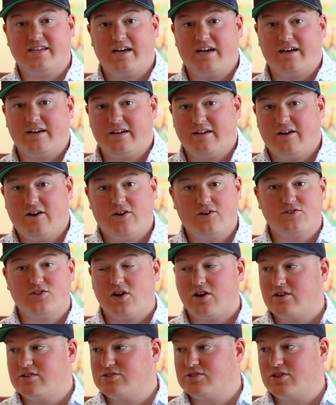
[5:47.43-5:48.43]
Our
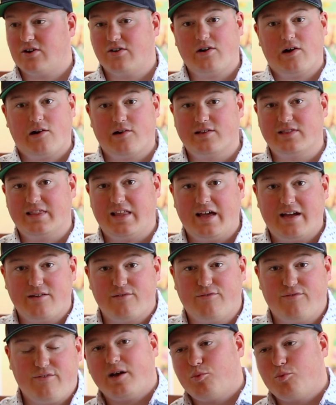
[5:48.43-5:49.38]
dogs are our life.